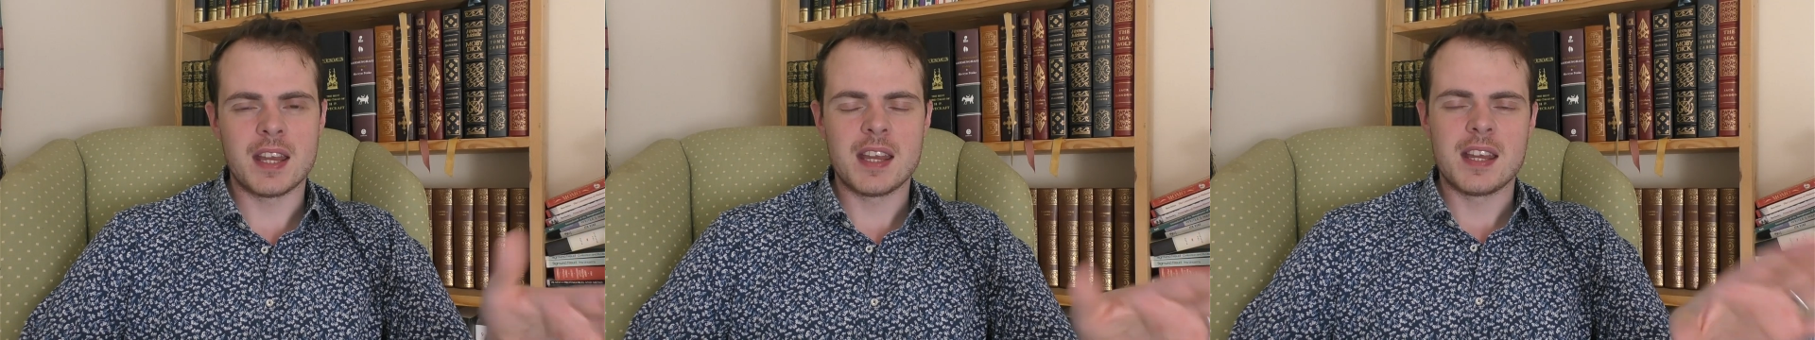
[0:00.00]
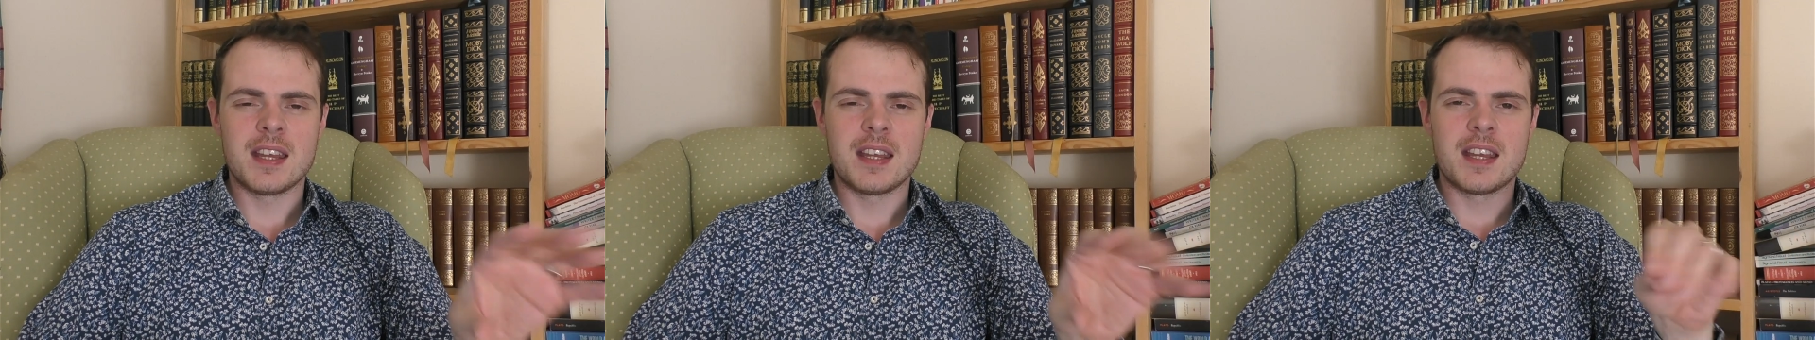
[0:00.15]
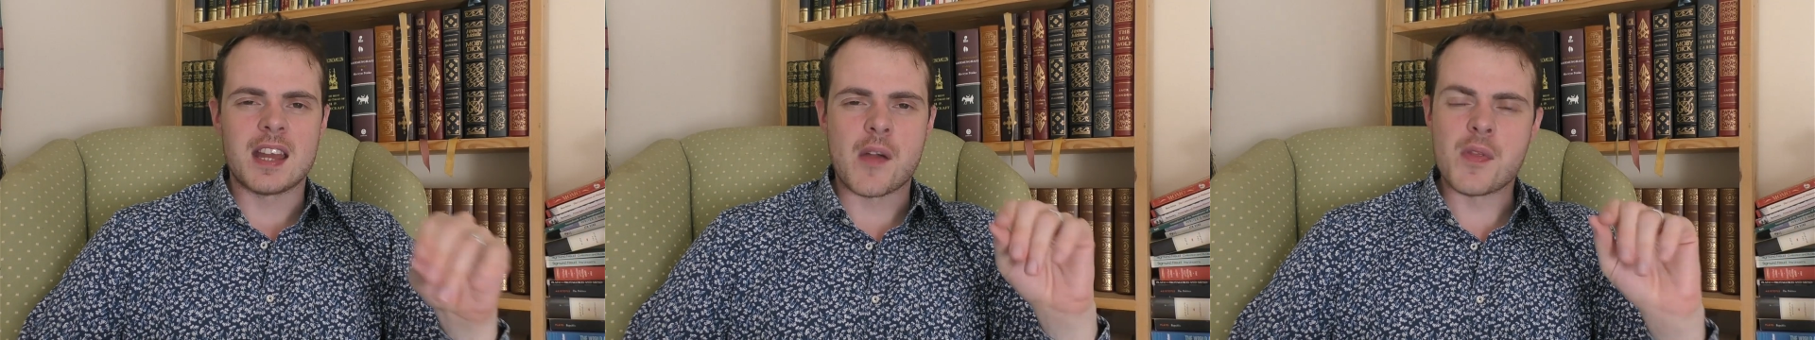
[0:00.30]

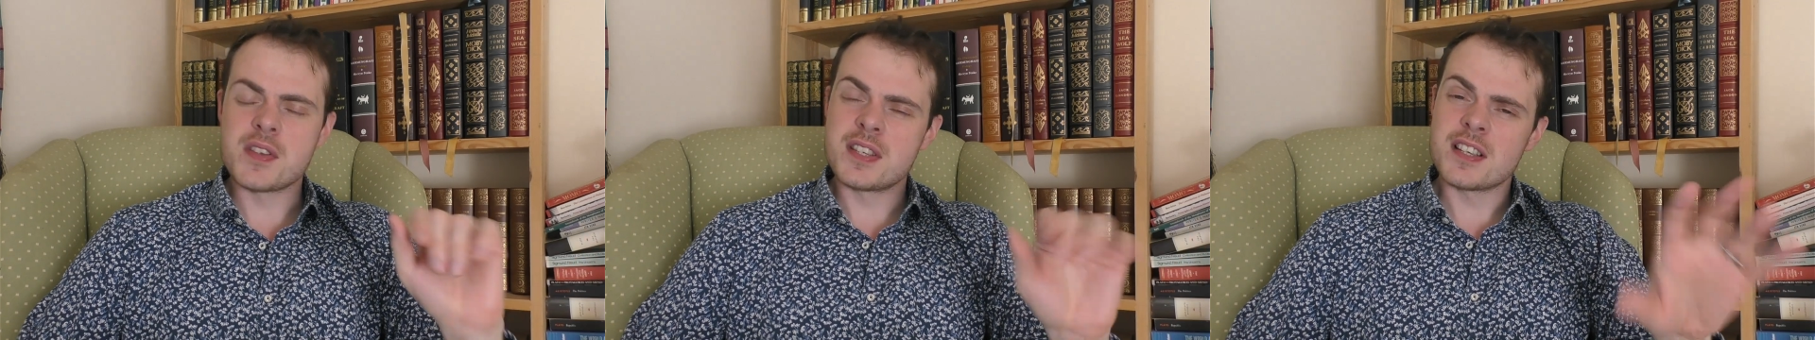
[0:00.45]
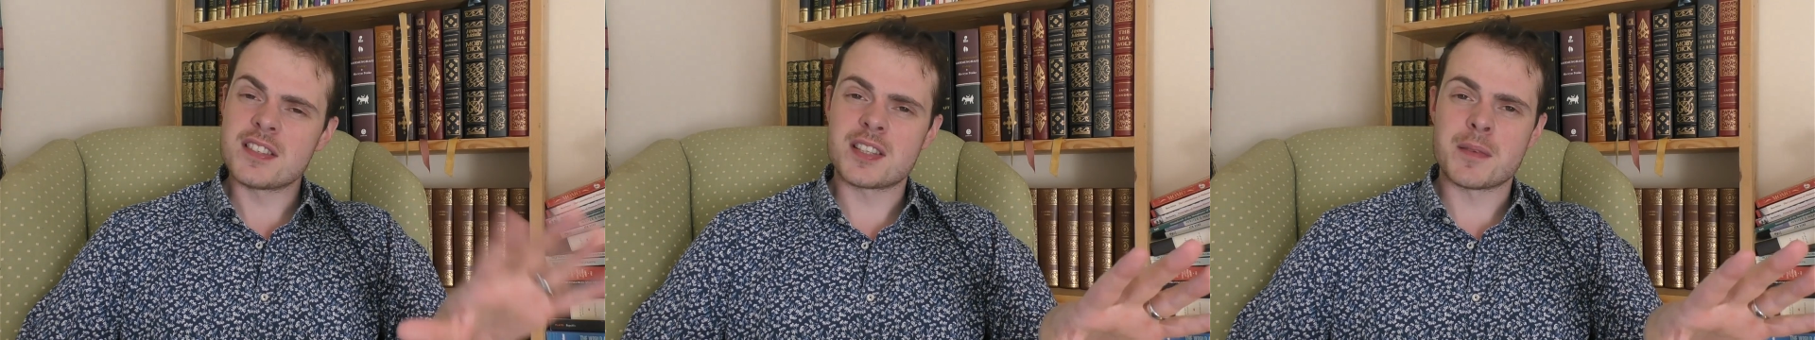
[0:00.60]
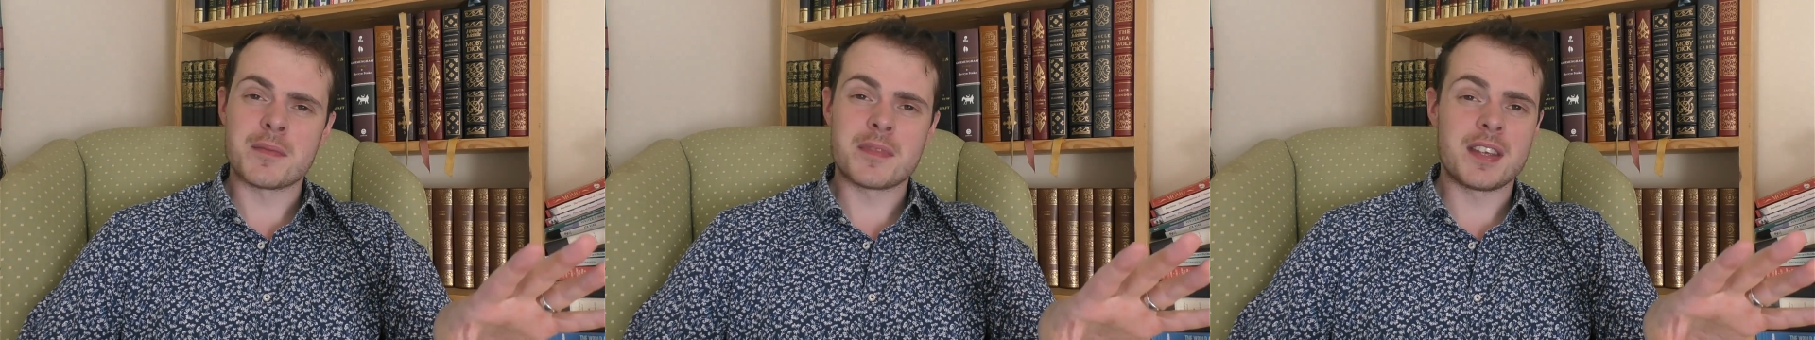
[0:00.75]
And this is
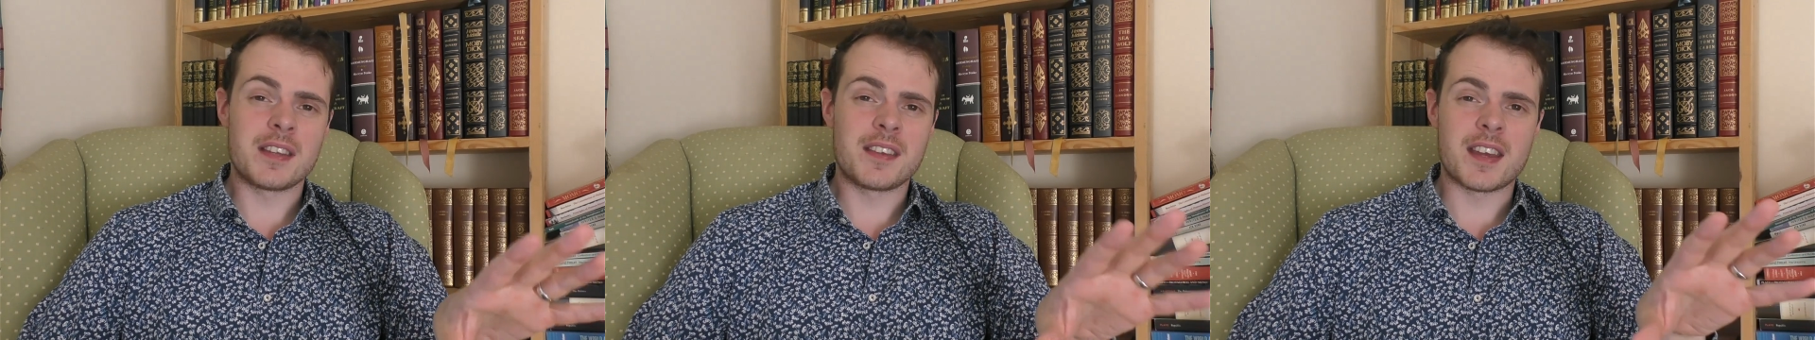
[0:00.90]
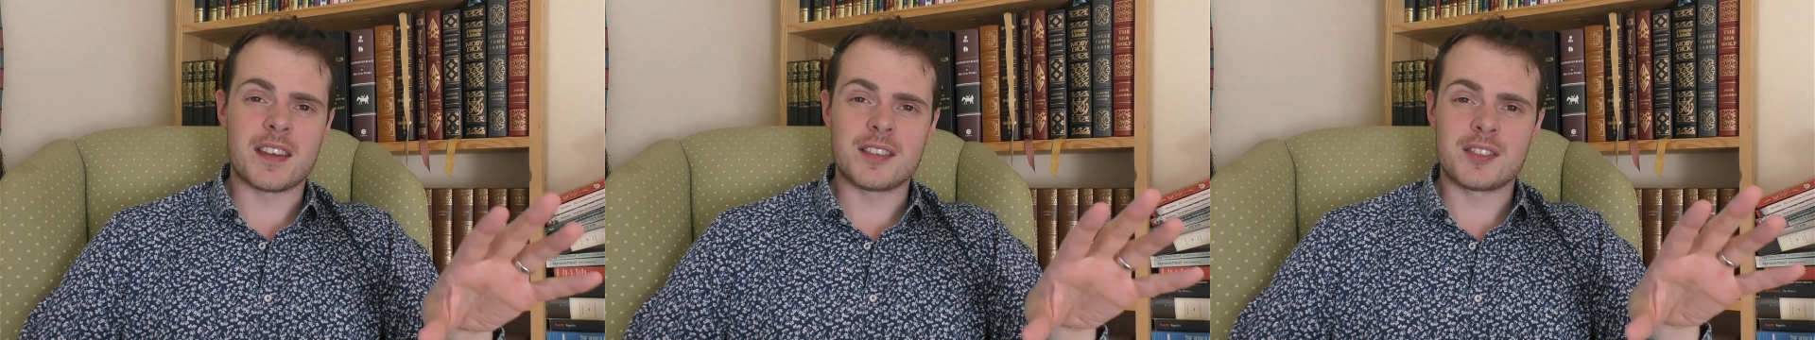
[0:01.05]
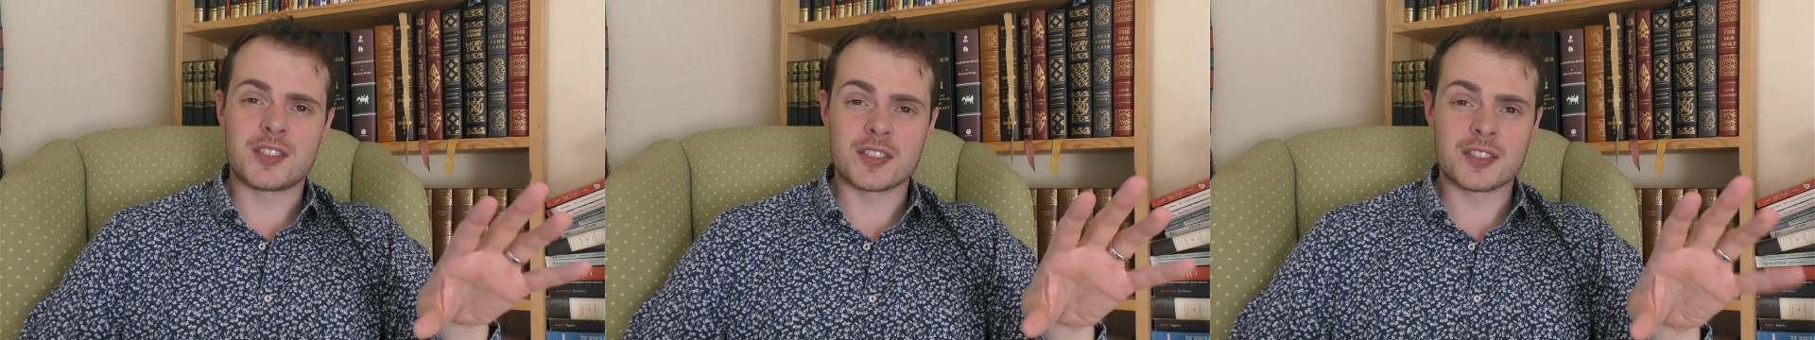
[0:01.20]
something
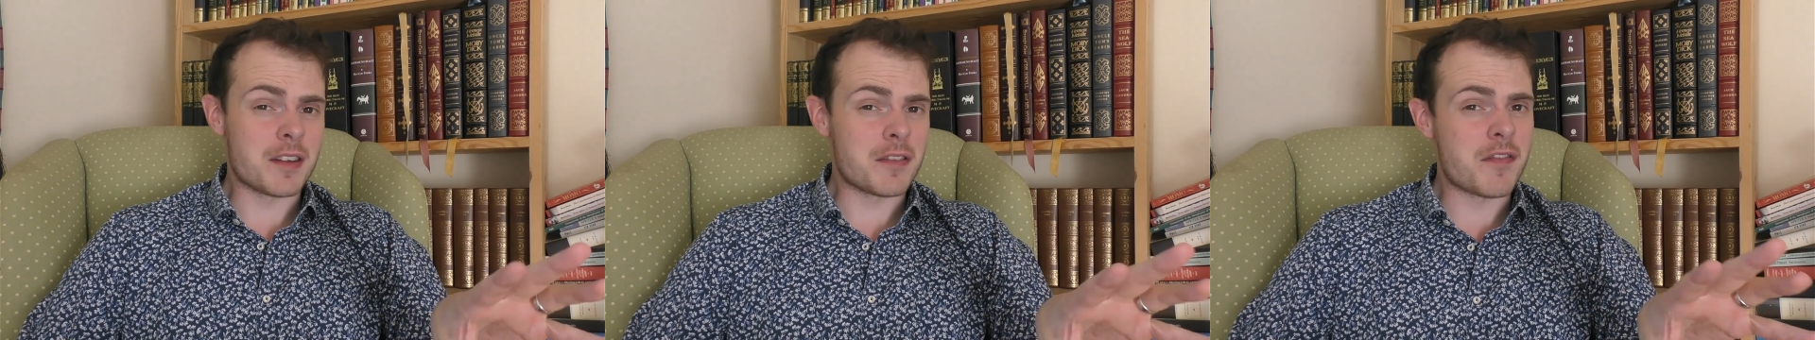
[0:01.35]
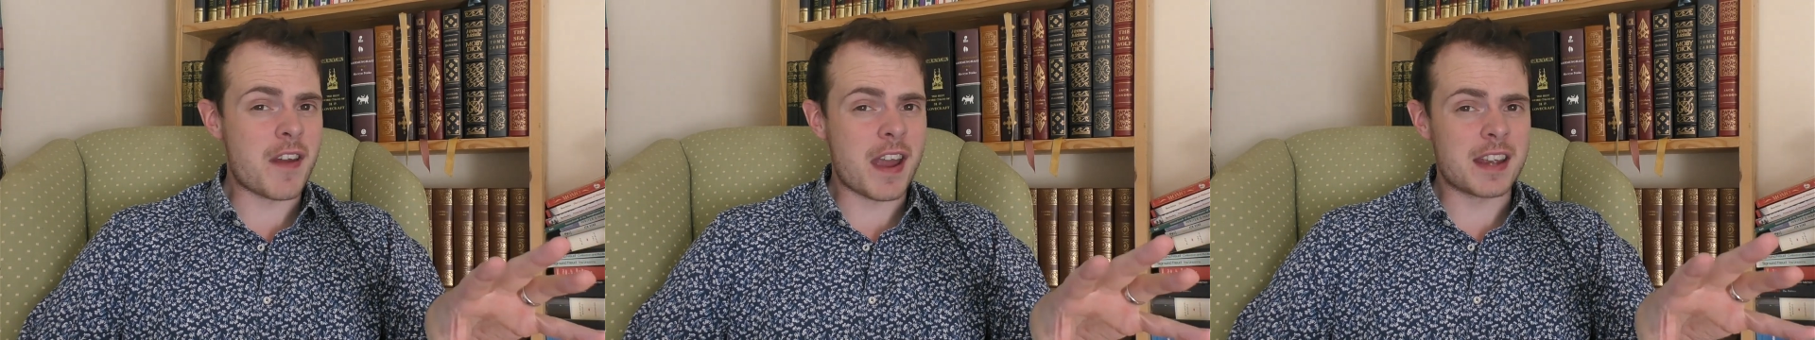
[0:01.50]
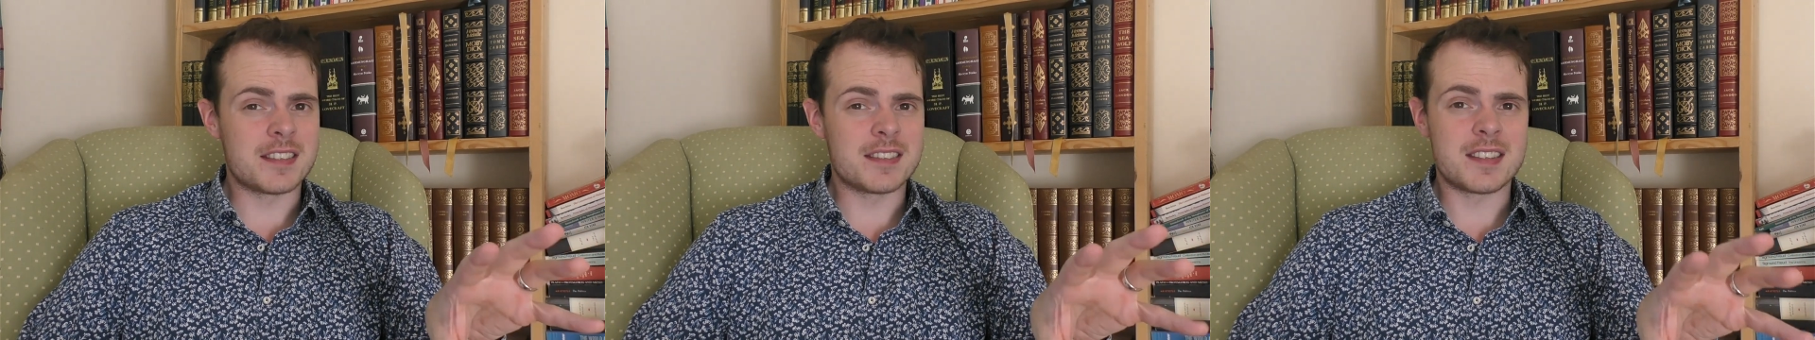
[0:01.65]
that doesn't
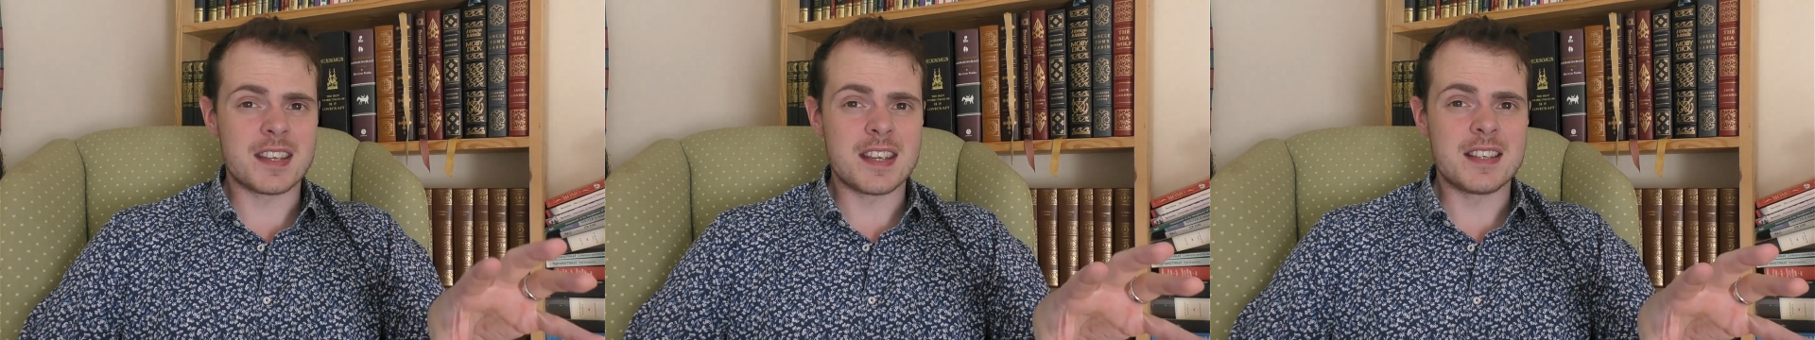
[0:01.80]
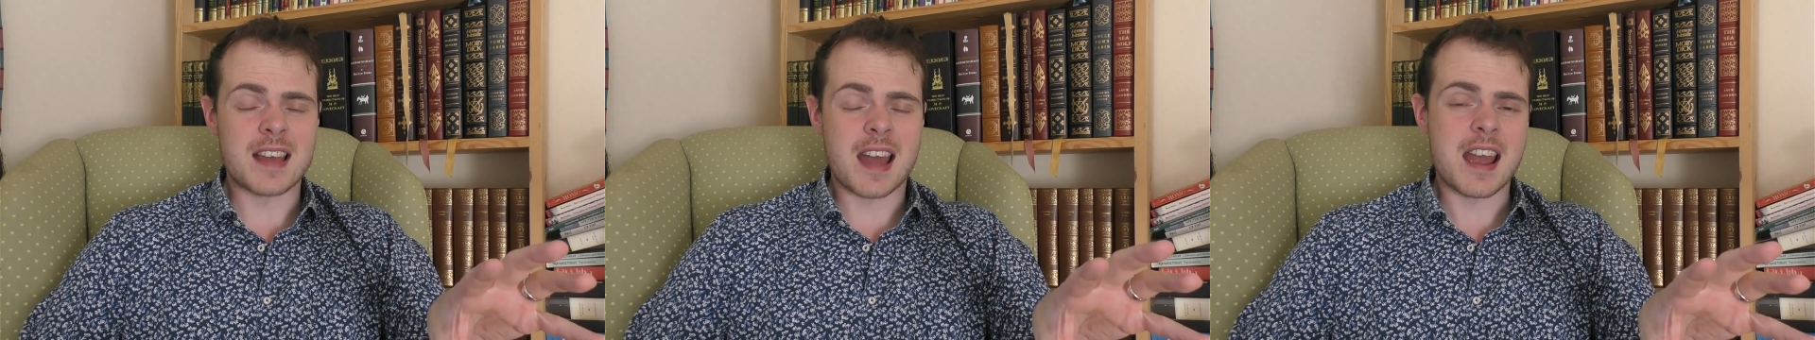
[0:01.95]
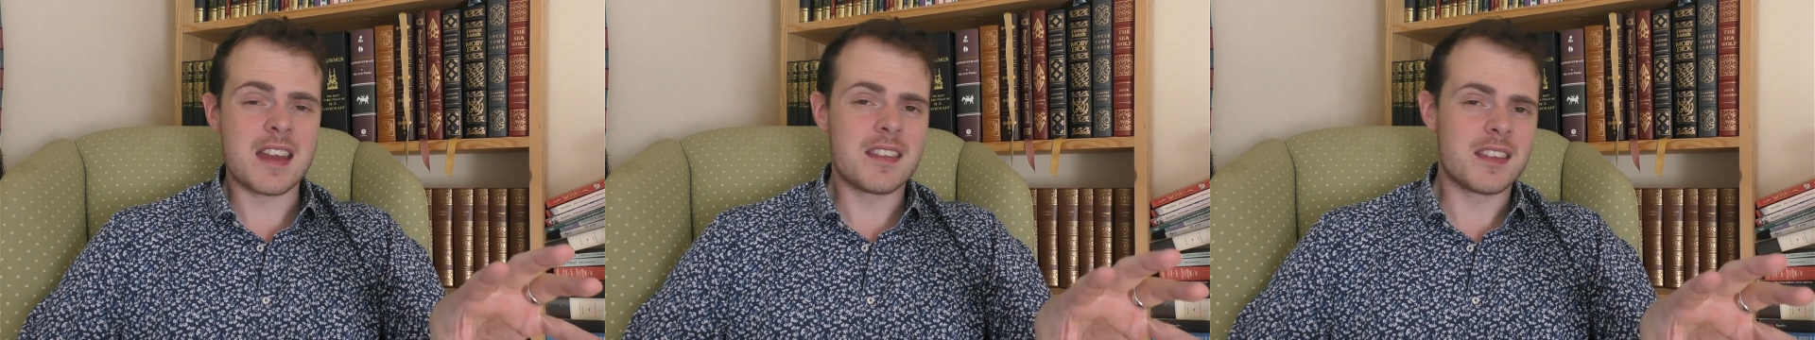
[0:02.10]
affect Aziz
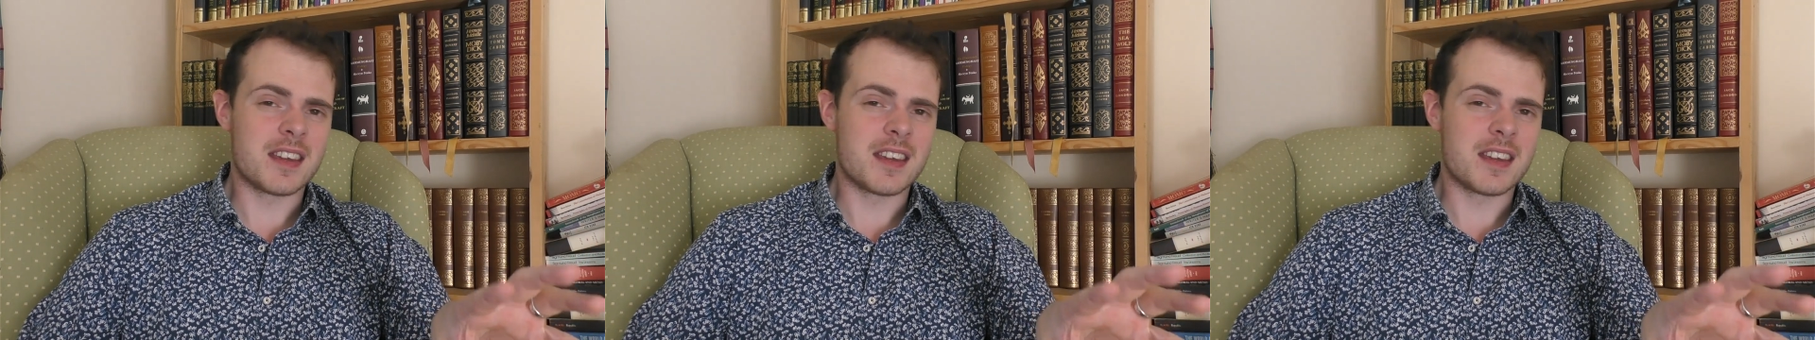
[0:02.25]
either.